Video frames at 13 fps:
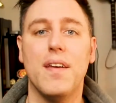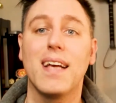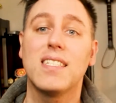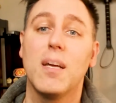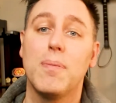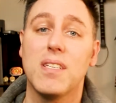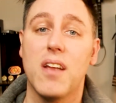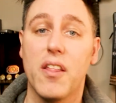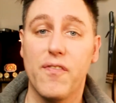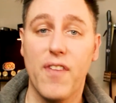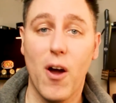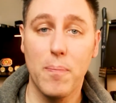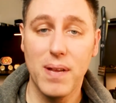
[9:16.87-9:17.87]
Next up is another
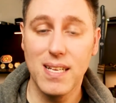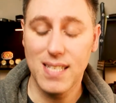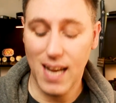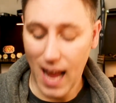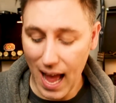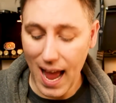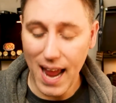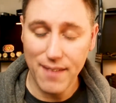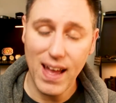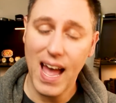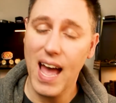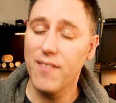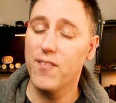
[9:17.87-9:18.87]
found piece that I've
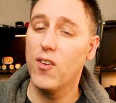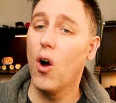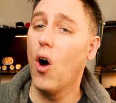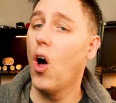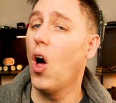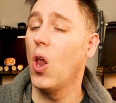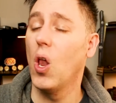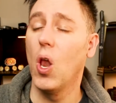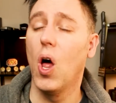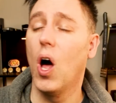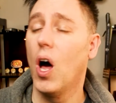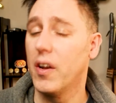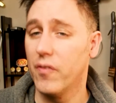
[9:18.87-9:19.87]
had for a
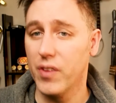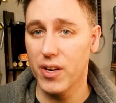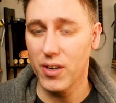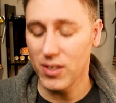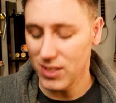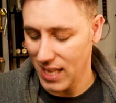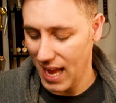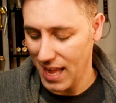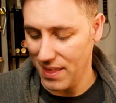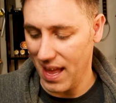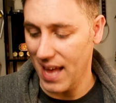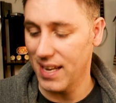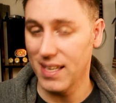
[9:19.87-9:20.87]
lot of years, and
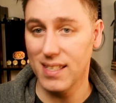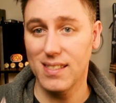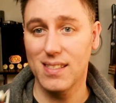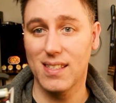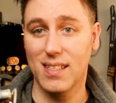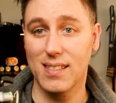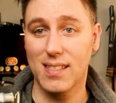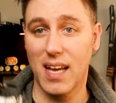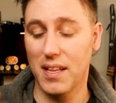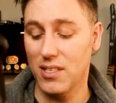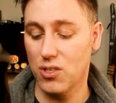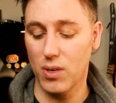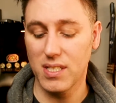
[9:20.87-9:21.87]
that is this guy,
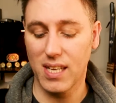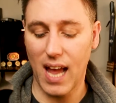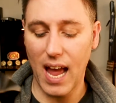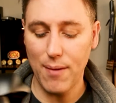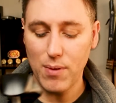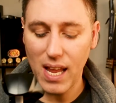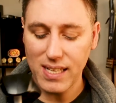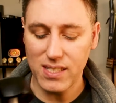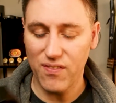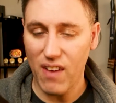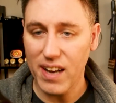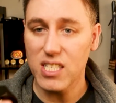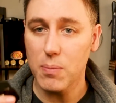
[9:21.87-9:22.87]
this joystick. I would like to
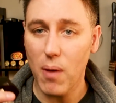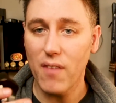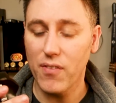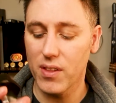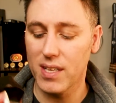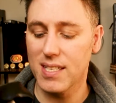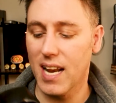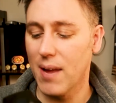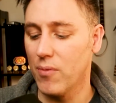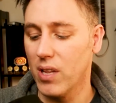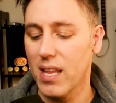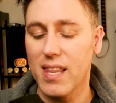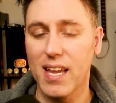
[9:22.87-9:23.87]
find a spot for this, and I'm
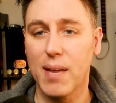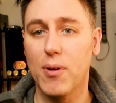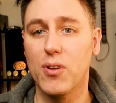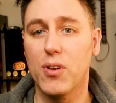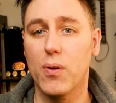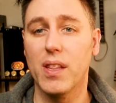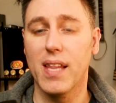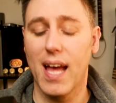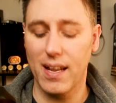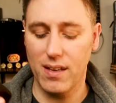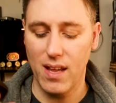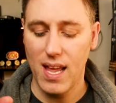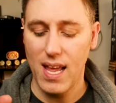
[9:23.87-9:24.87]
really thinking about doing that